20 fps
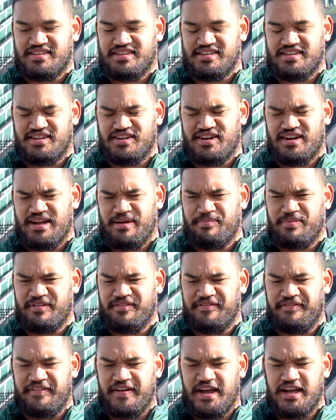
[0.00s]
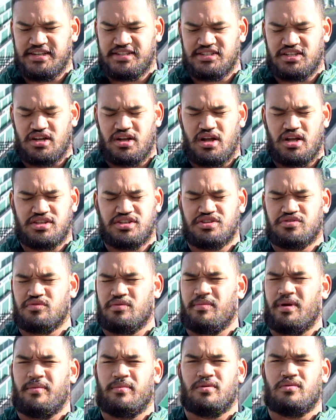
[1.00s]
It all happened fast. I just
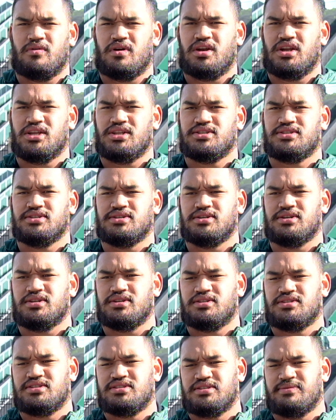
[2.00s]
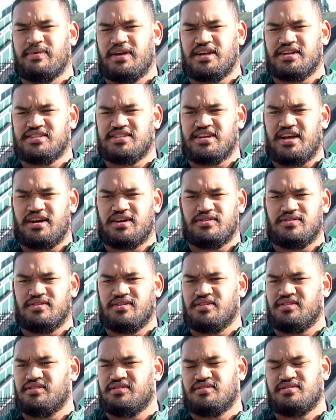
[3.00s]
remember running to make a tackle
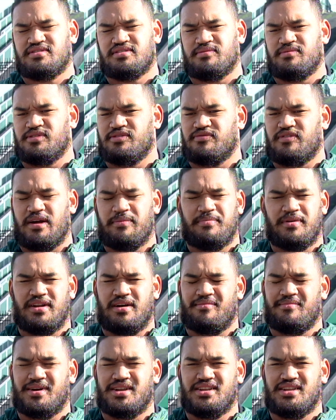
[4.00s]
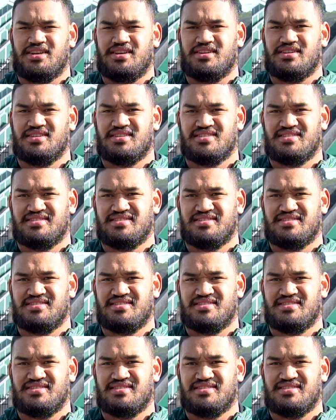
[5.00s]
and someone wiping out my knee.